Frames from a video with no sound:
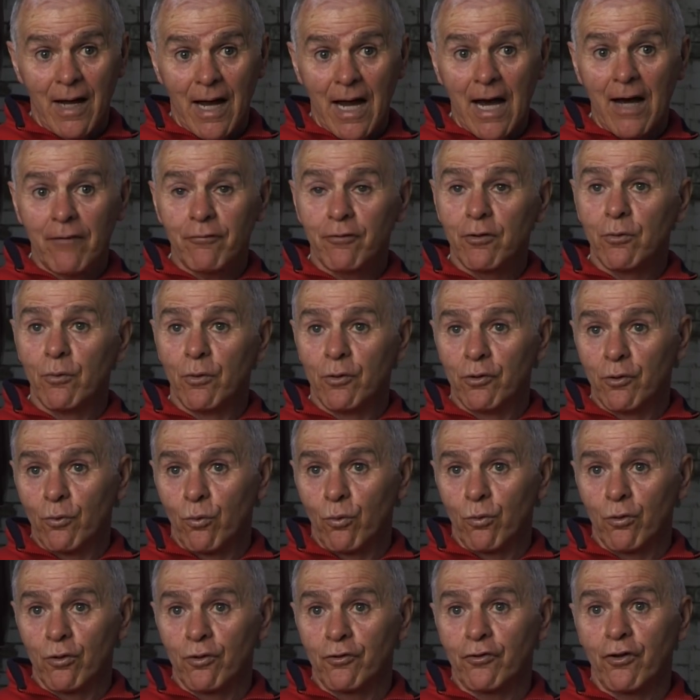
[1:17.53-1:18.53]
After he won the
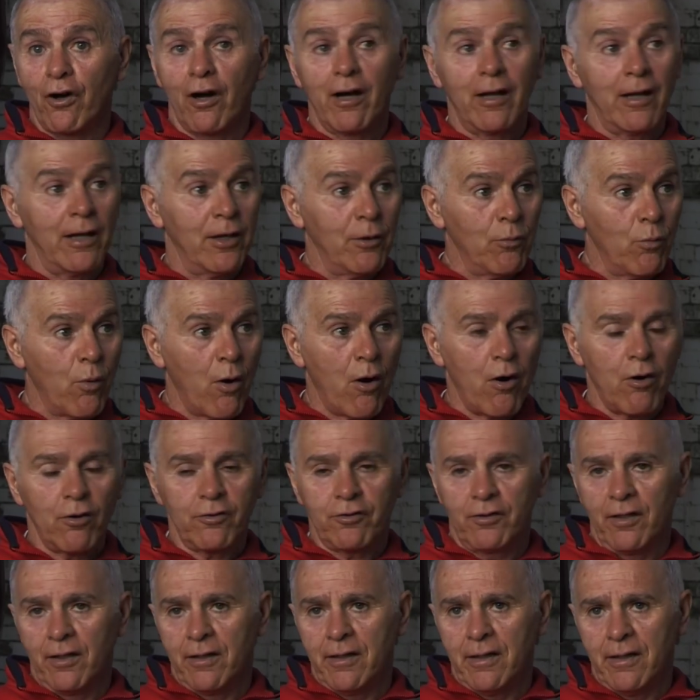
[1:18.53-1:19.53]
world title, he
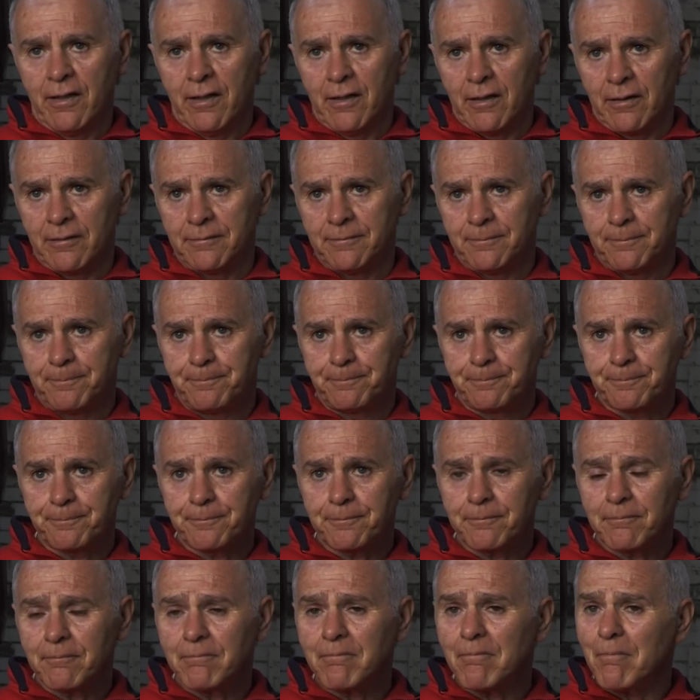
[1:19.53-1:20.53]
walked in here.
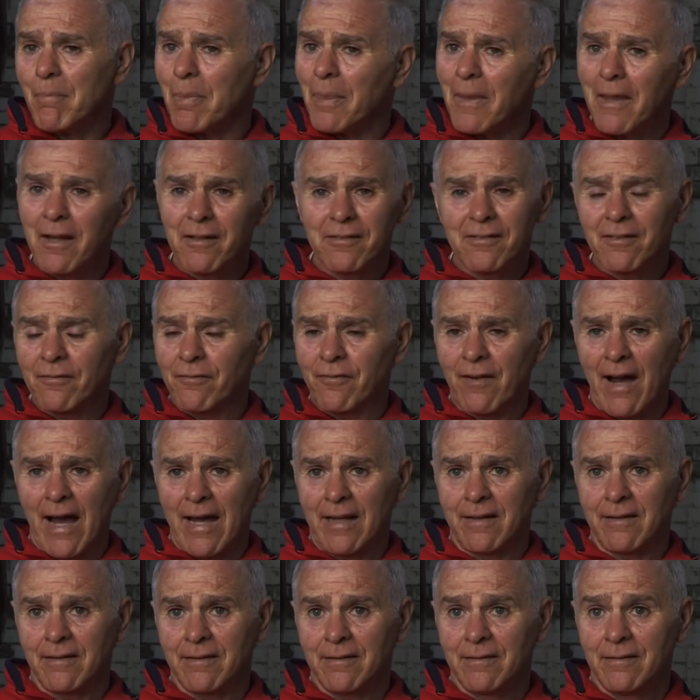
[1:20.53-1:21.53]
It's a
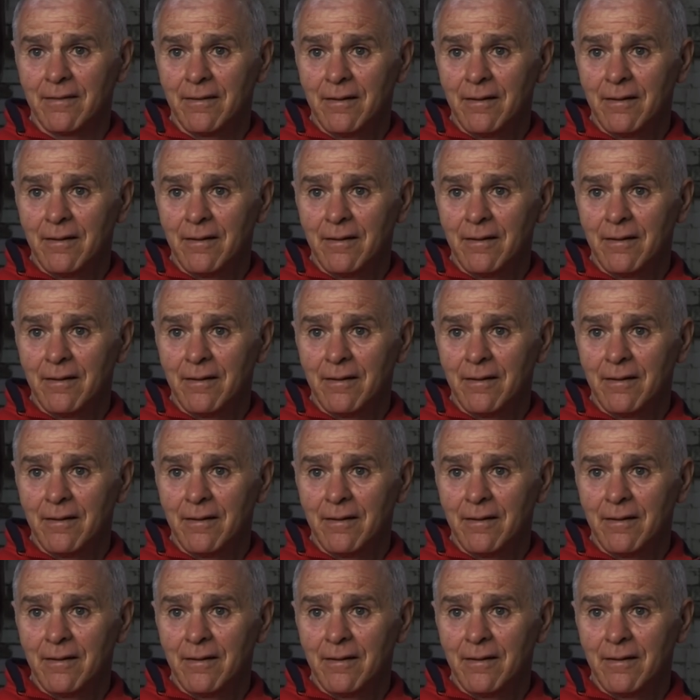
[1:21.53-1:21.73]
fact.